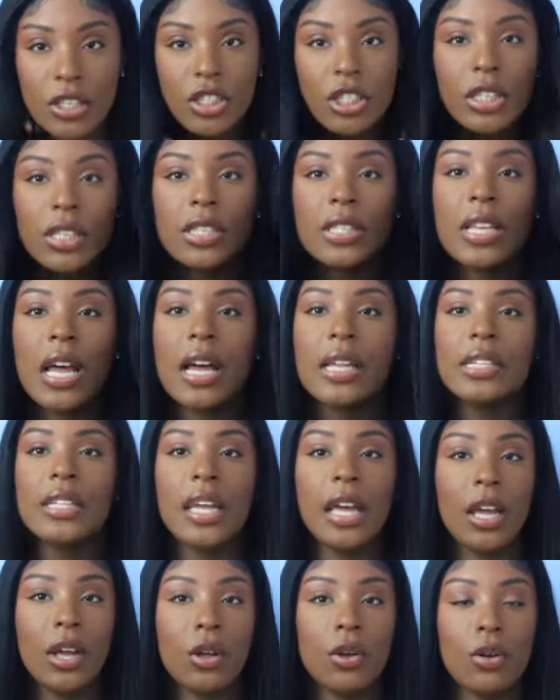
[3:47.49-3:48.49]
She does not
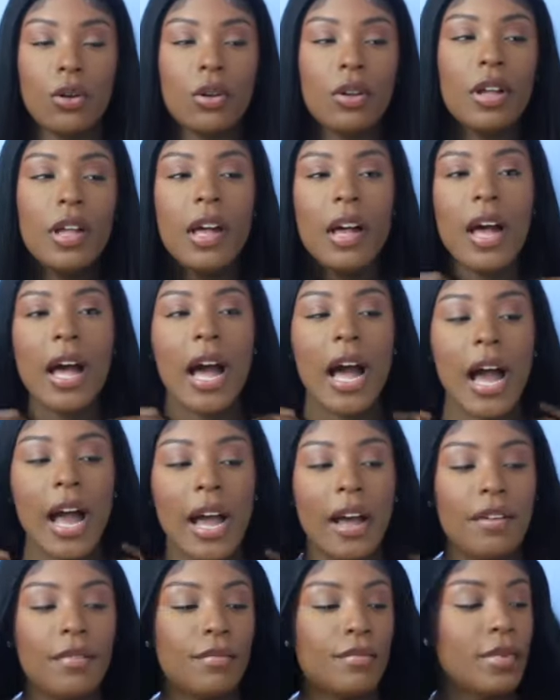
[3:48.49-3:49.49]
tangle. I
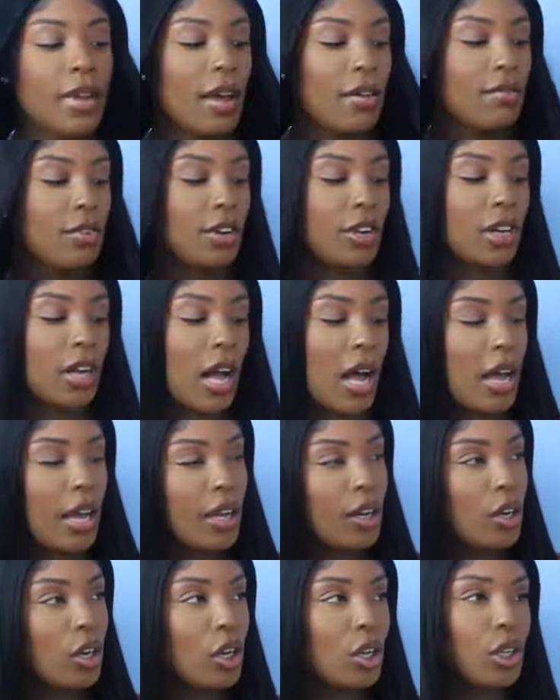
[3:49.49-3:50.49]
have never
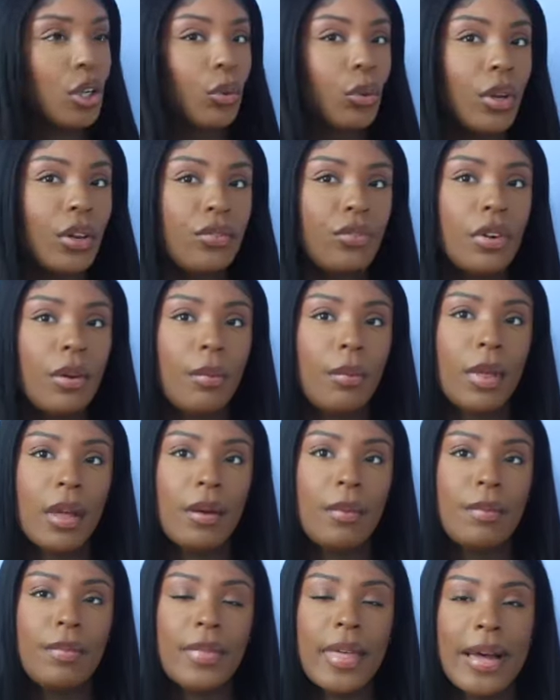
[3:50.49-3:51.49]
gotten a unit from
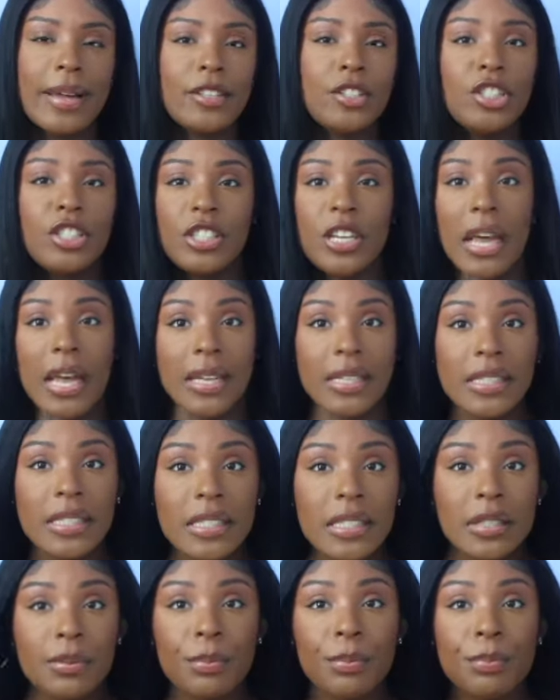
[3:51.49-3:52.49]
them that
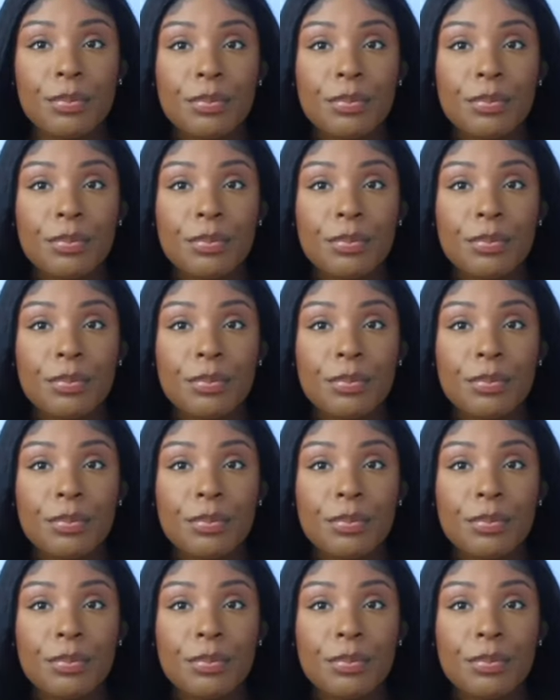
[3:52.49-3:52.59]
sheds.